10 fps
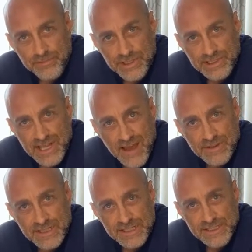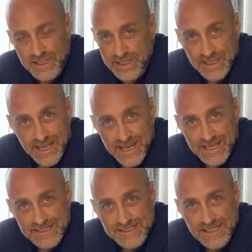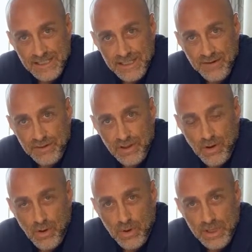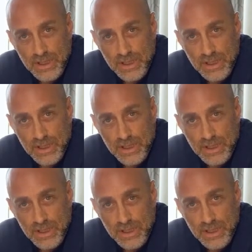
Just have this in case. You never know